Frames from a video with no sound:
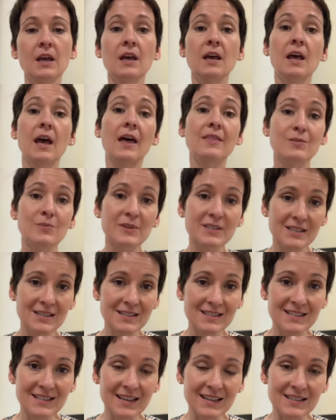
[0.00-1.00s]
And the reason
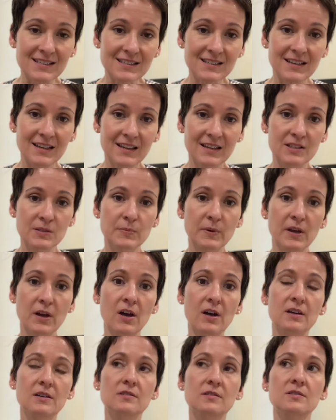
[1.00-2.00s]
is this, is
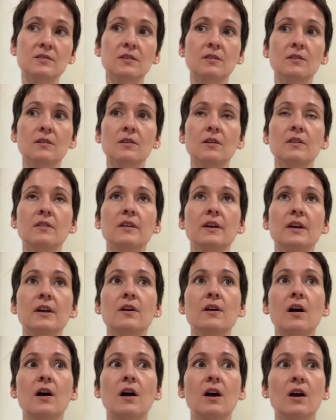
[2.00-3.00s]
because there
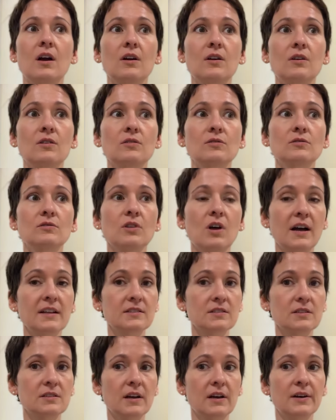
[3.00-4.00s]
are
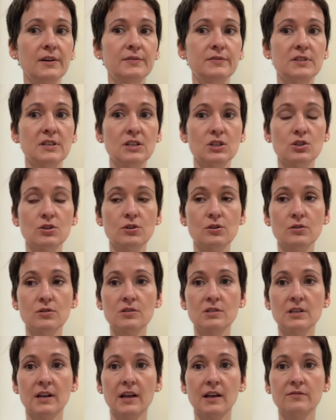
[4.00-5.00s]
lots of teachers
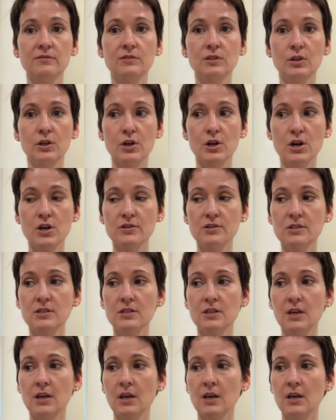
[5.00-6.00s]
that have learned
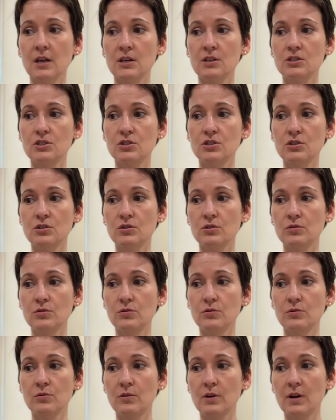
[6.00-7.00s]

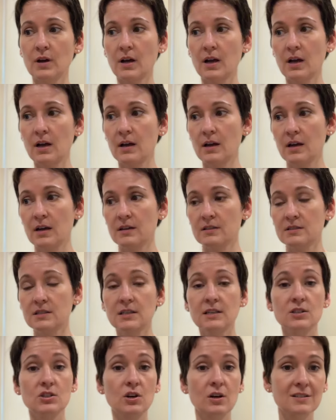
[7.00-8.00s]
to
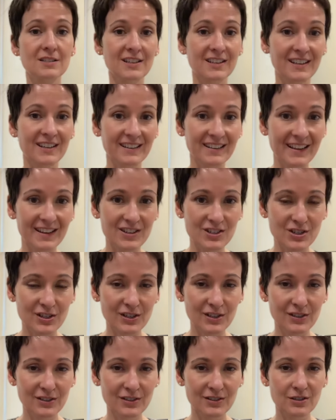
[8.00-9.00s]
teach
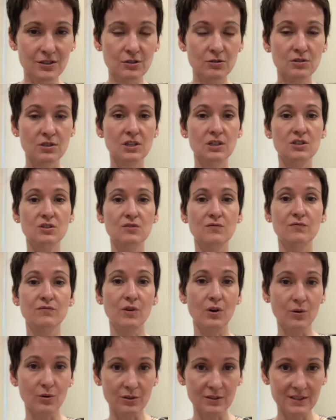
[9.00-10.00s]
articulation, to teach
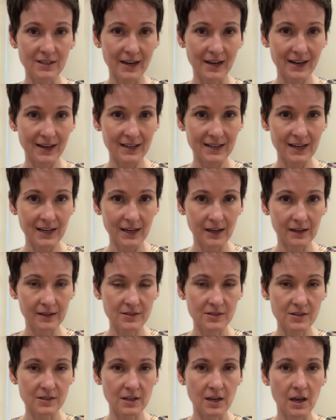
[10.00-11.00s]
vocal
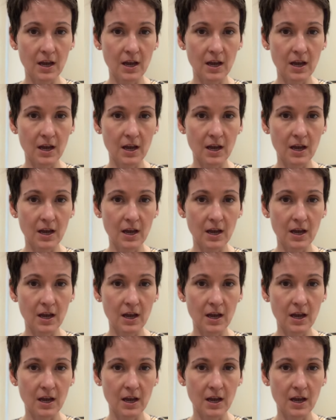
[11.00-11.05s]
techniques,